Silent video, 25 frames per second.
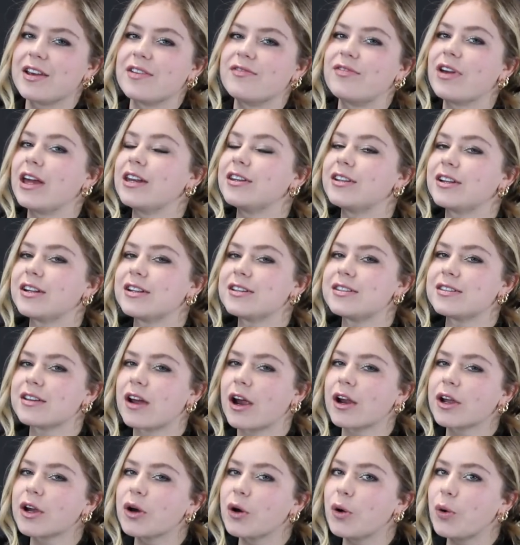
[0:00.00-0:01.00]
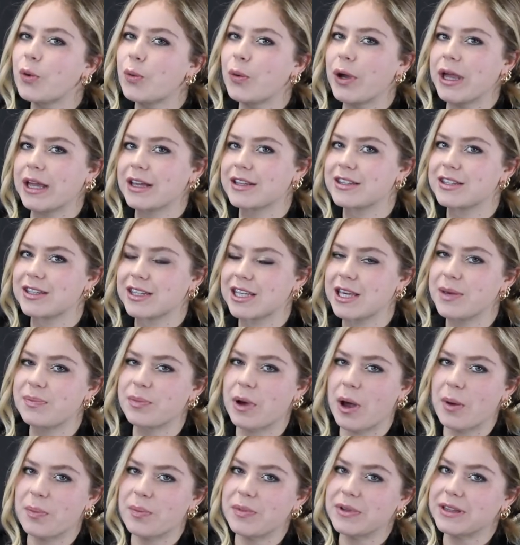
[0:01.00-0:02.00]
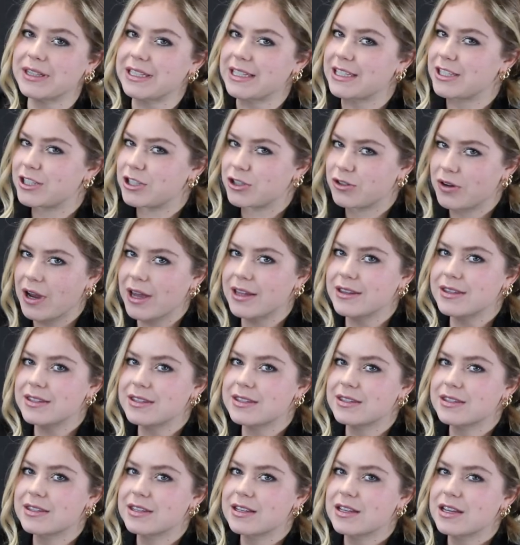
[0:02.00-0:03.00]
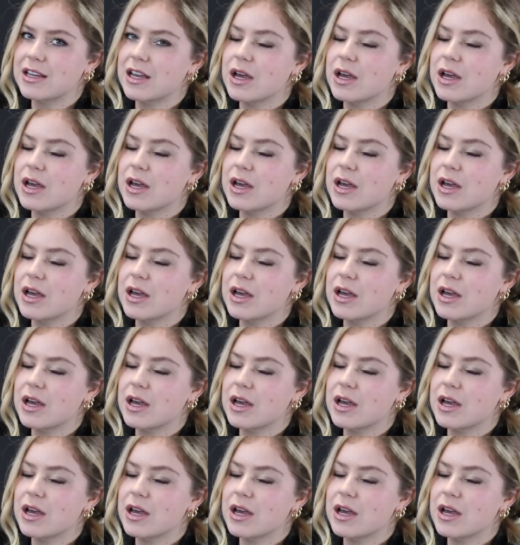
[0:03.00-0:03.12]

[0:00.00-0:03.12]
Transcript: Vendors are quick to keep up with these trends,